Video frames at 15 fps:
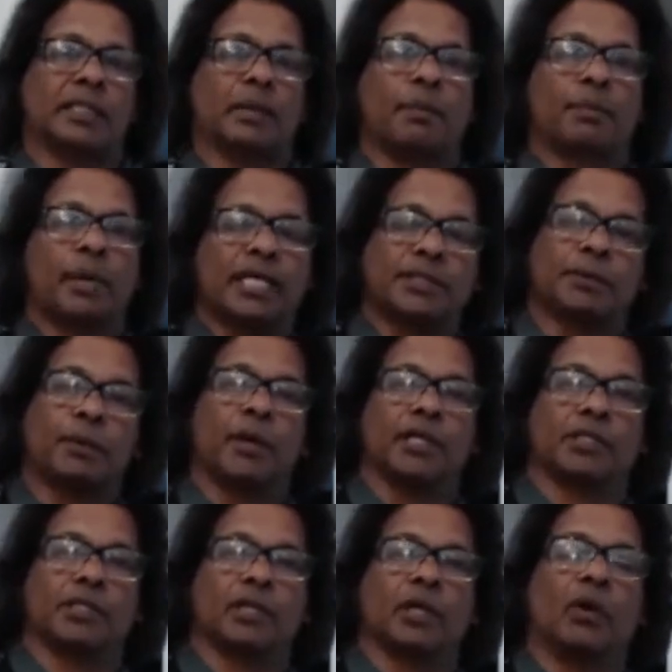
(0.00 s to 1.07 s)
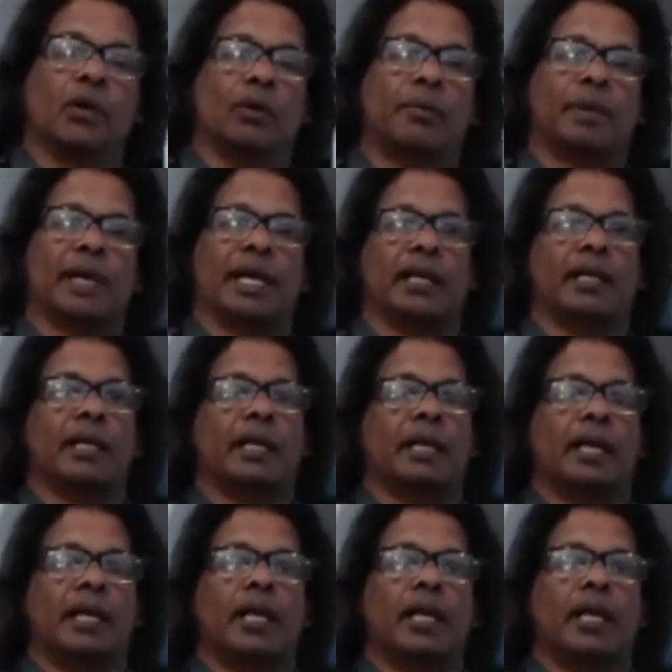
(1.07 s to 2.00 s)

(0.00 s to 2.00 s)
the price point is low, but